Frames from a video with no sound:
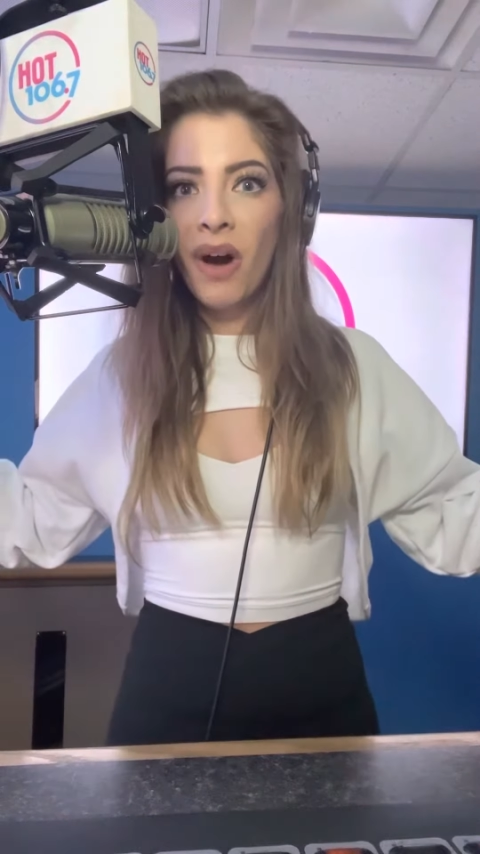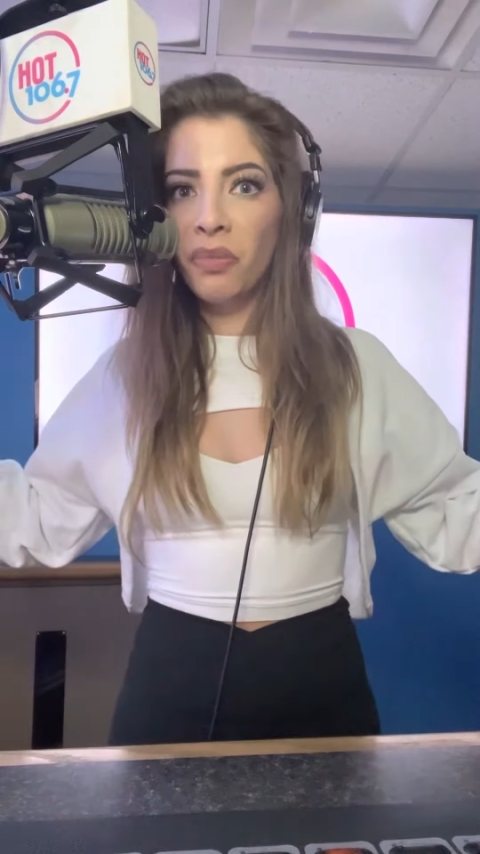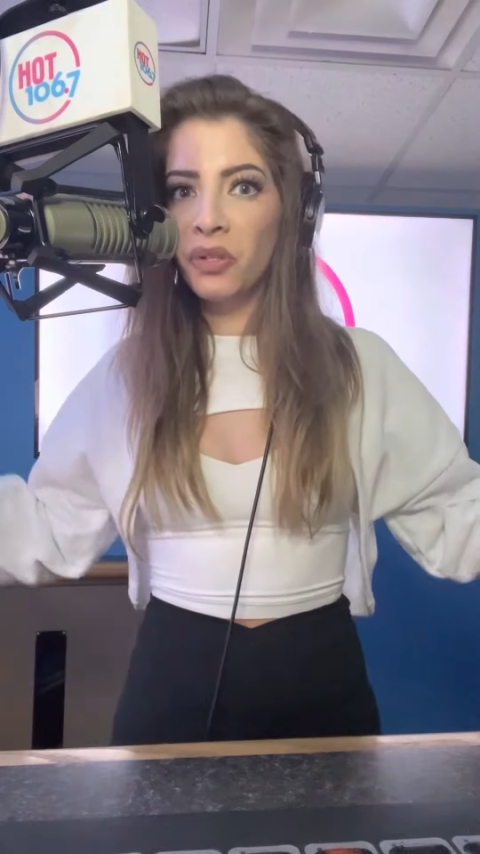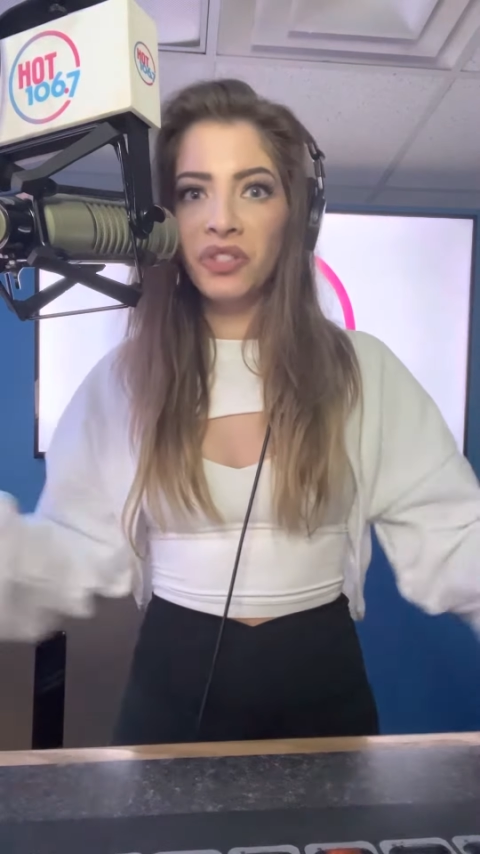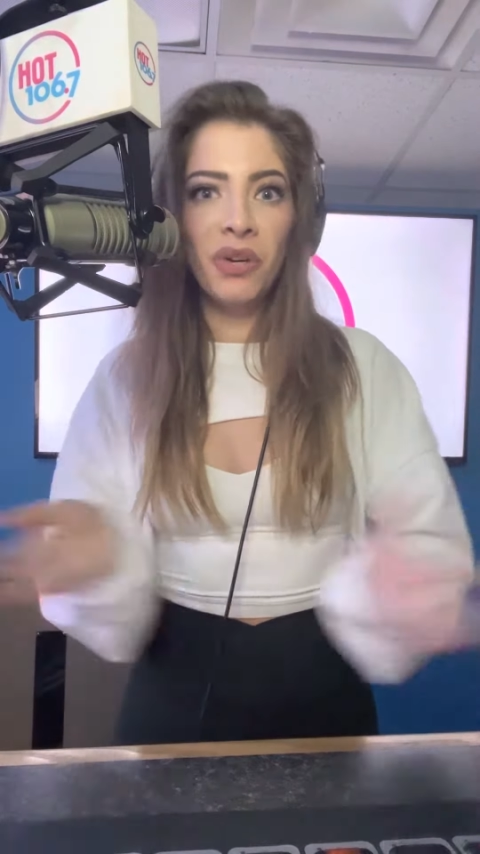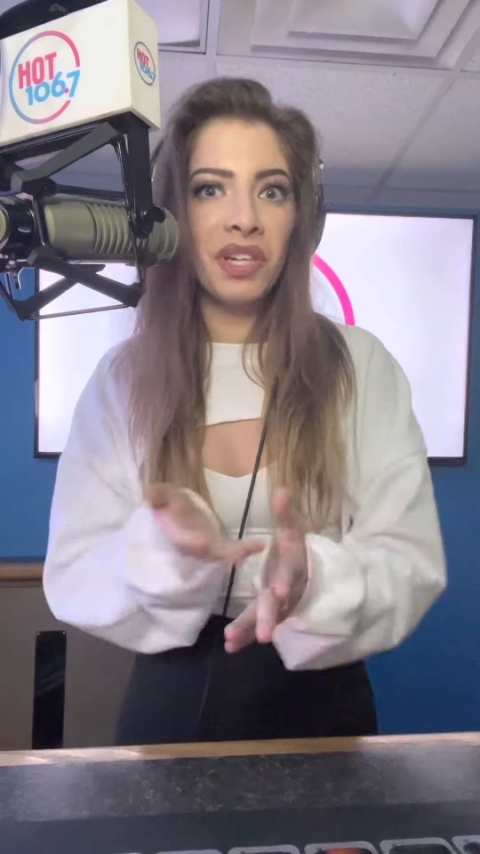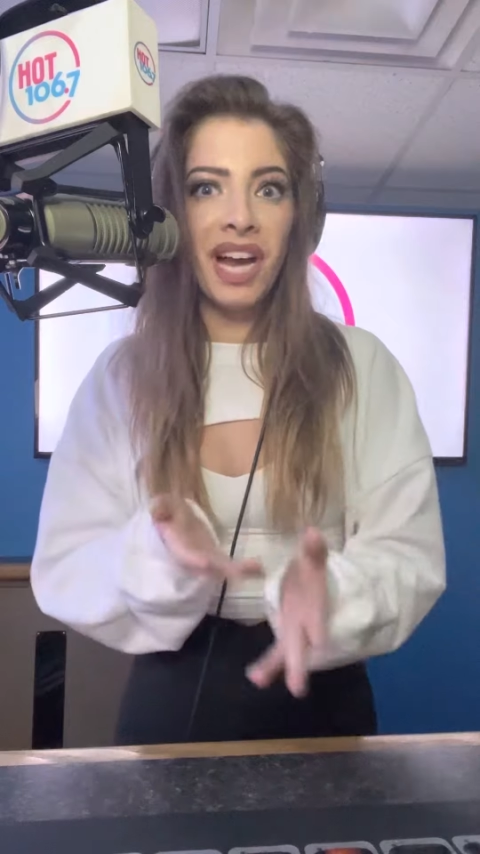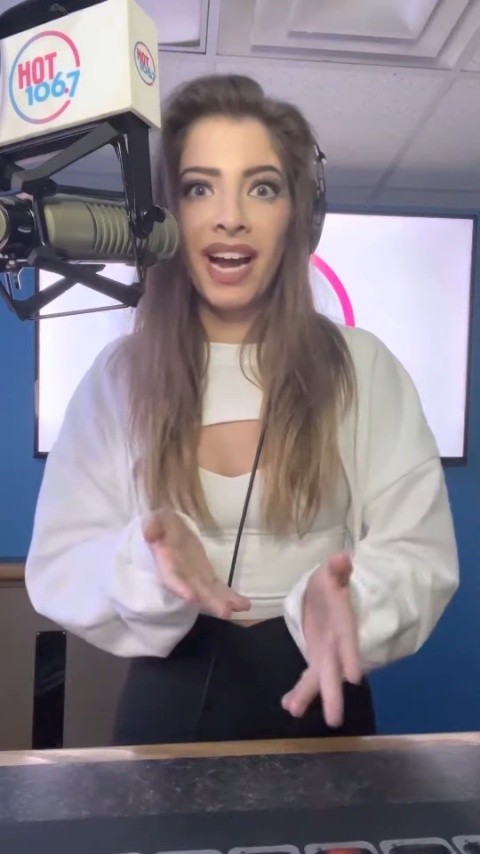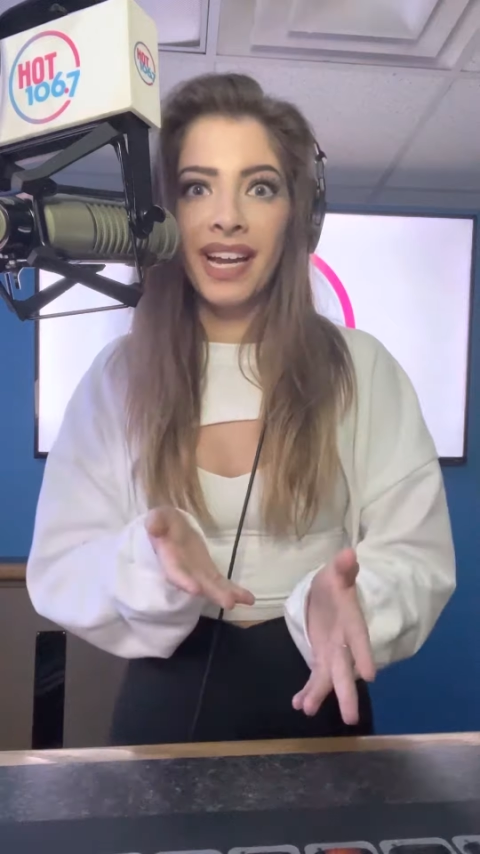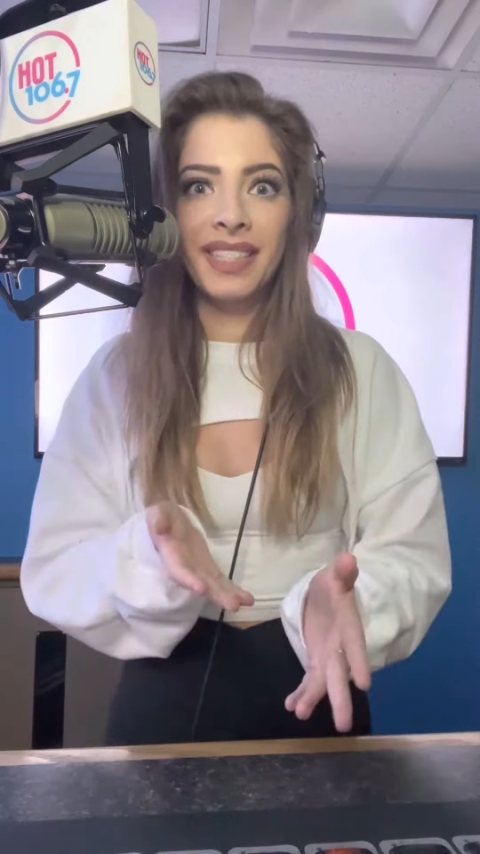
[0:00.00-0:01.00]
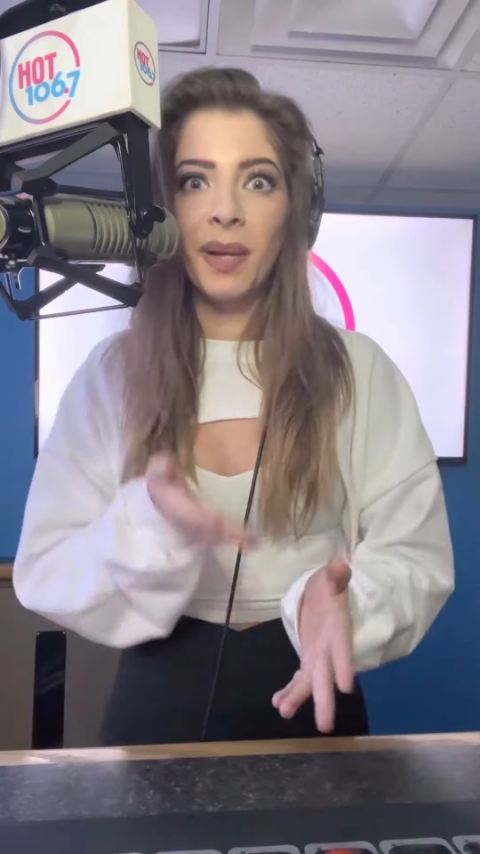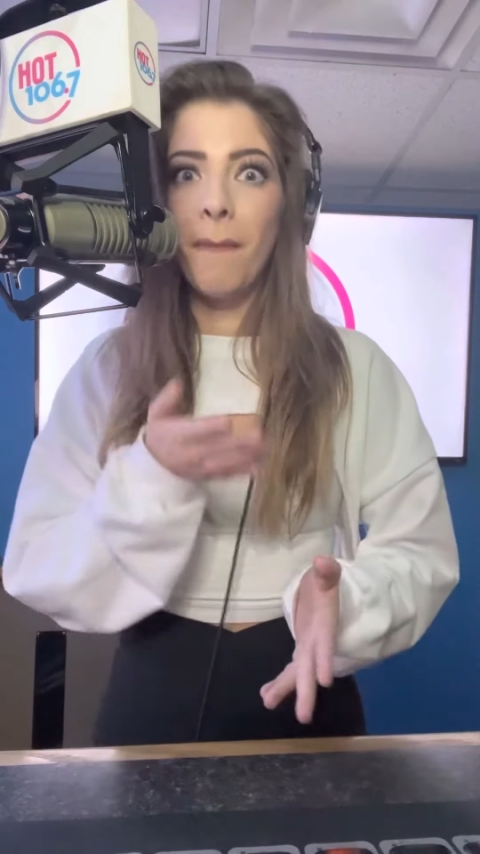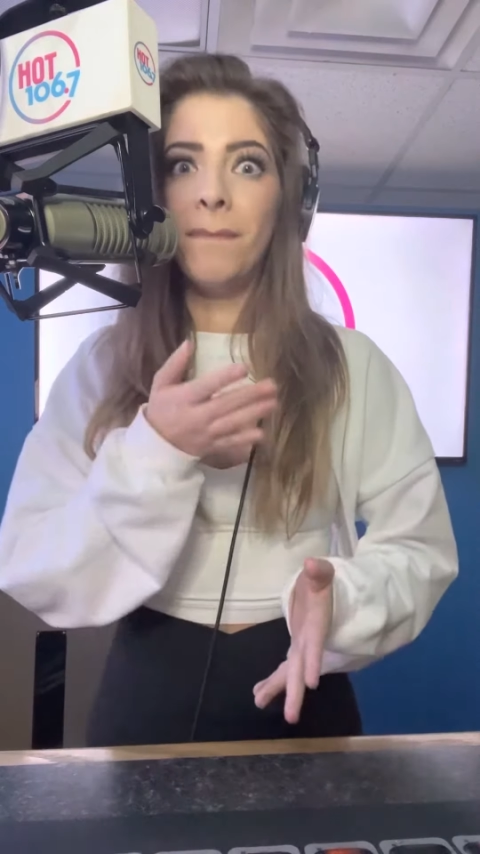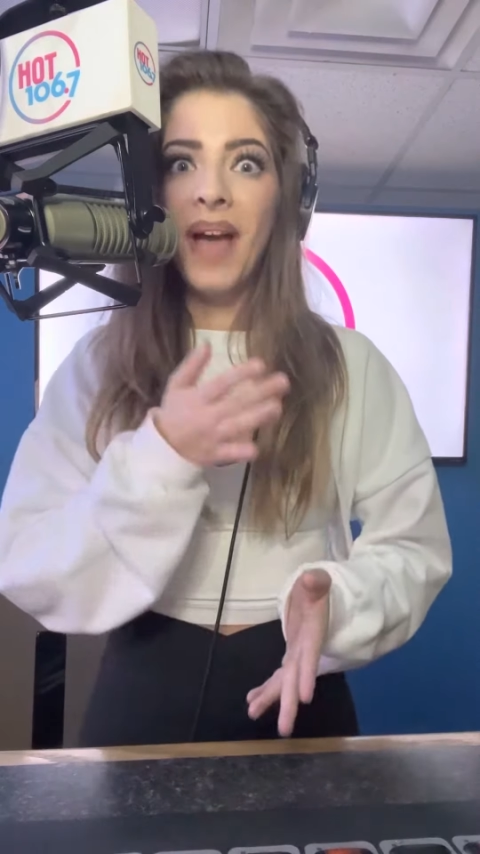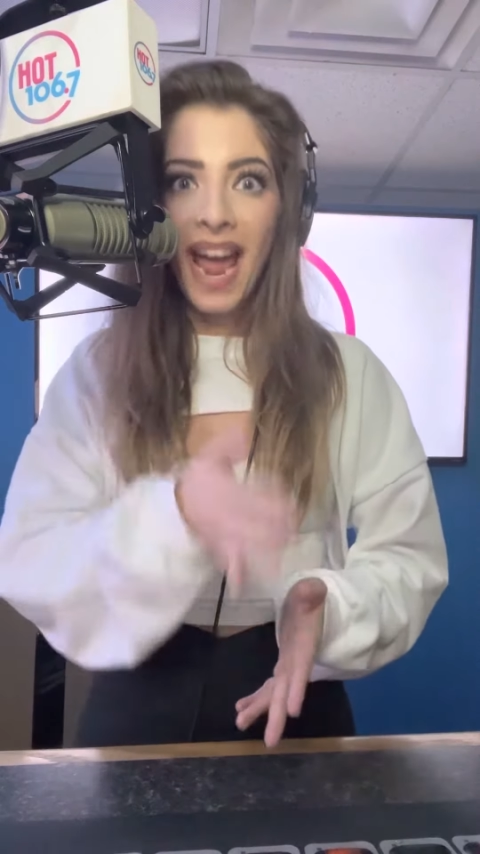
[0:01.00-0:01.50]
there's no denying it's a
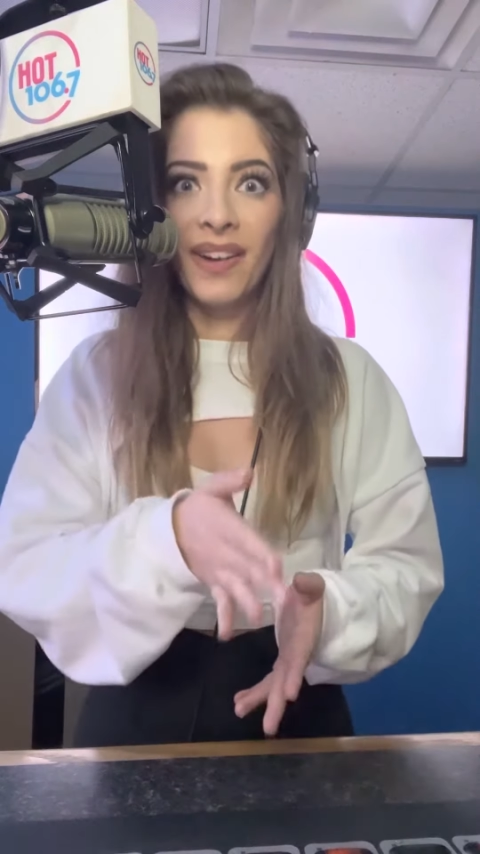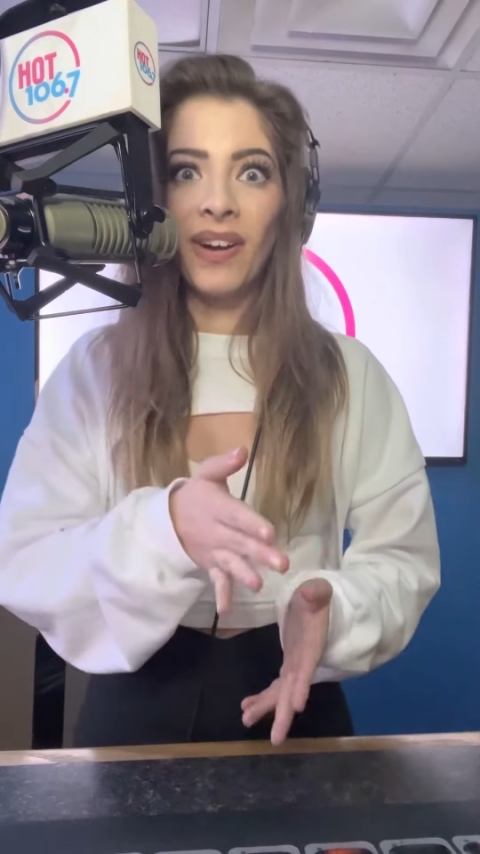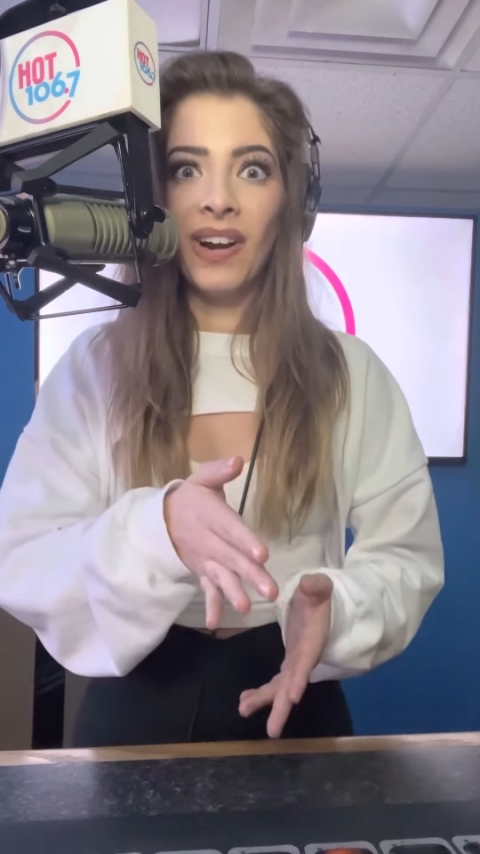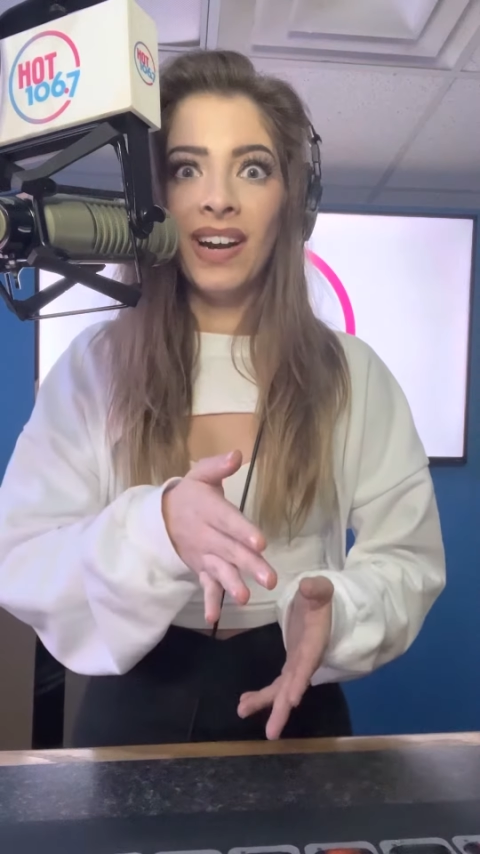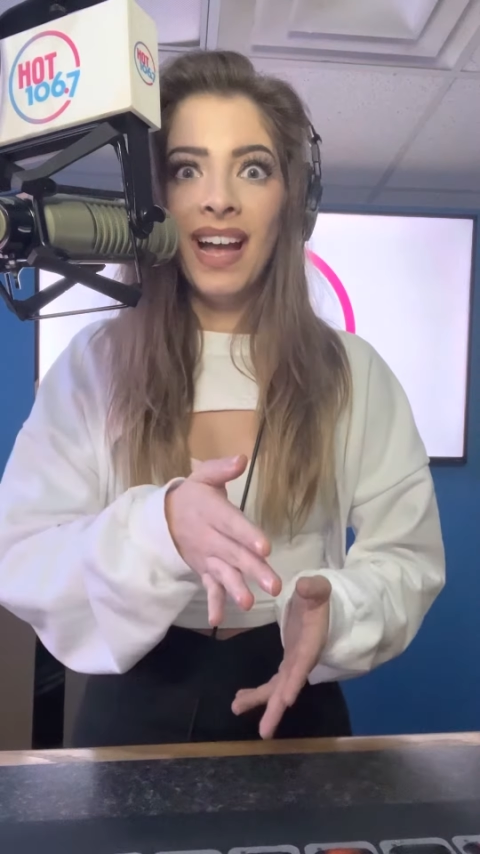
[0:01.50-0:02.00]
banger.